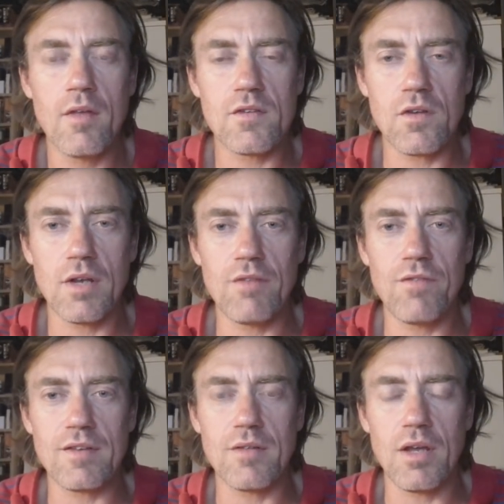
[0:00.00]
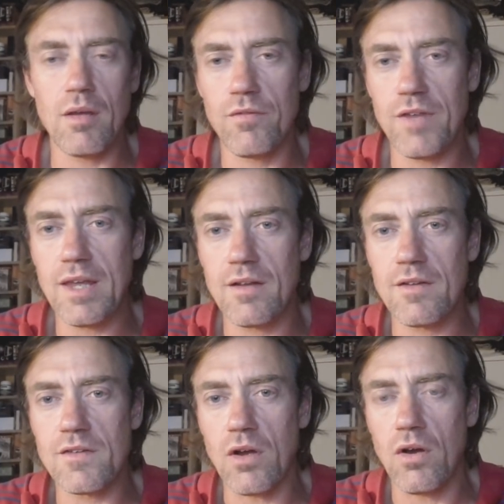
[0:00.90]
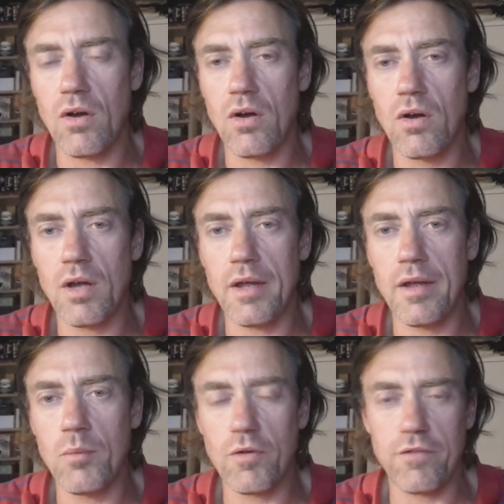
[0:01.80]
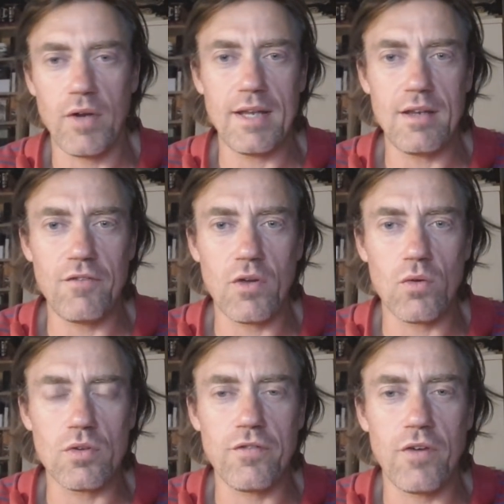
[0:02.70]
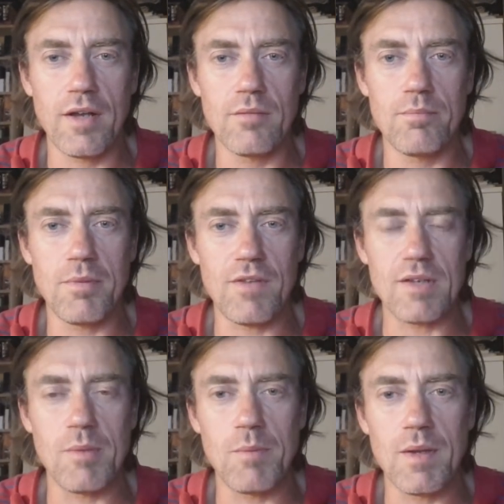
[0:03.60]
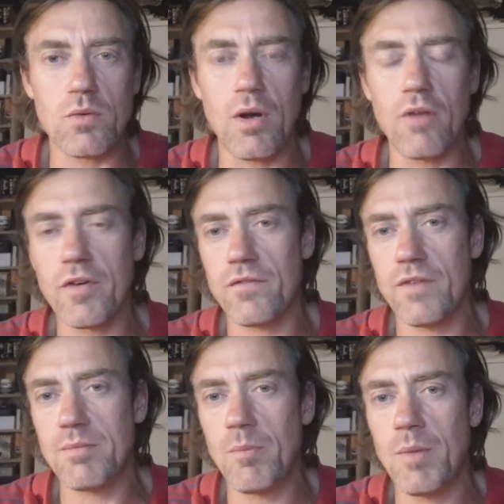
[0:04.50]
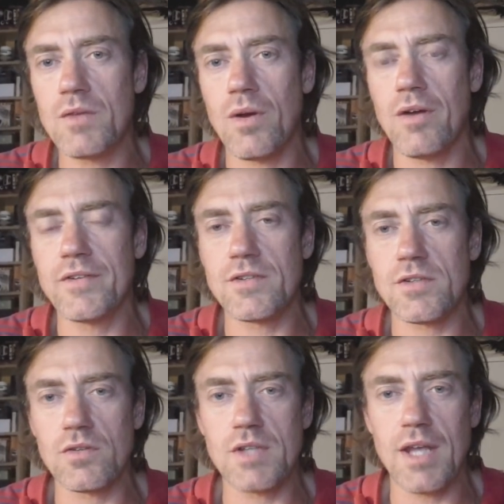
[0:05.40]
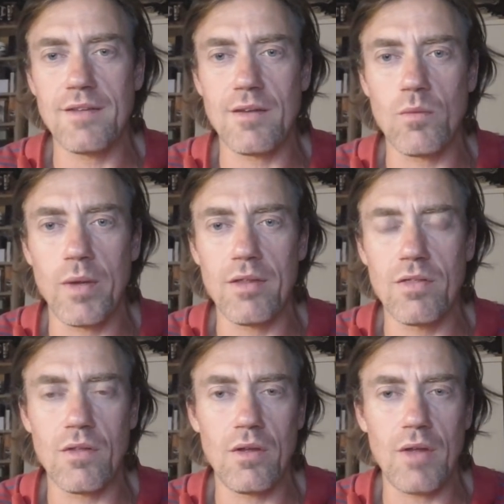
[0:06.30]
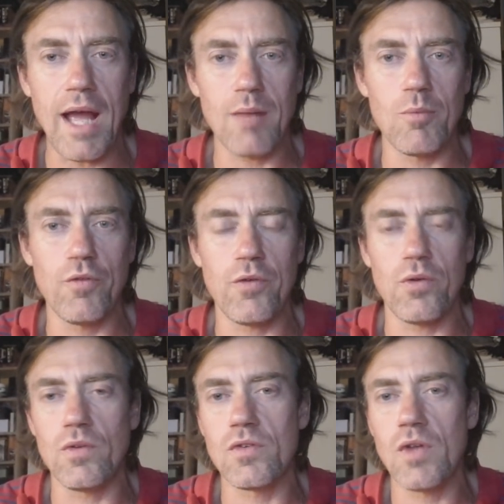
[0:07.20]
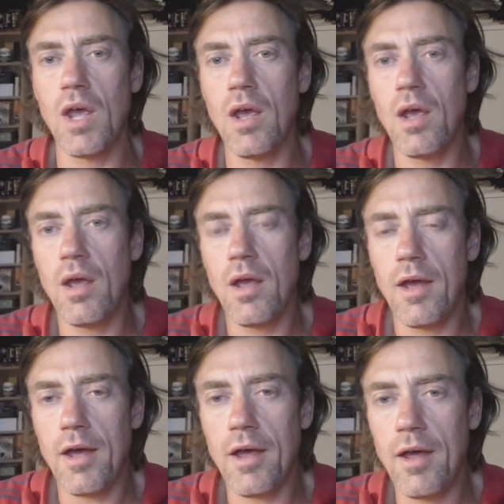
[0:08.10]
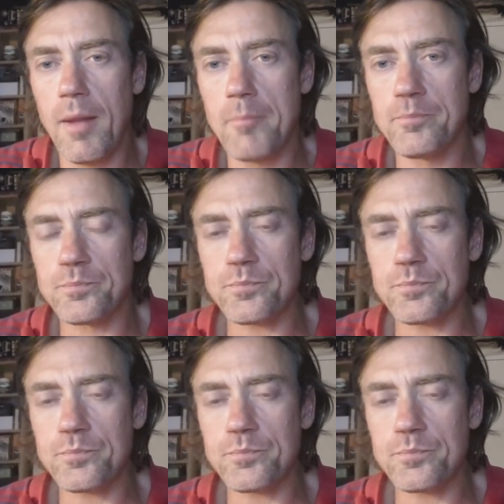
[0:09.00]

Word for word: certainly vi uh, vegans are uh, will find it difficult to find vitamin B12 because vitamin B12 is associated with uh, animal foods. Um,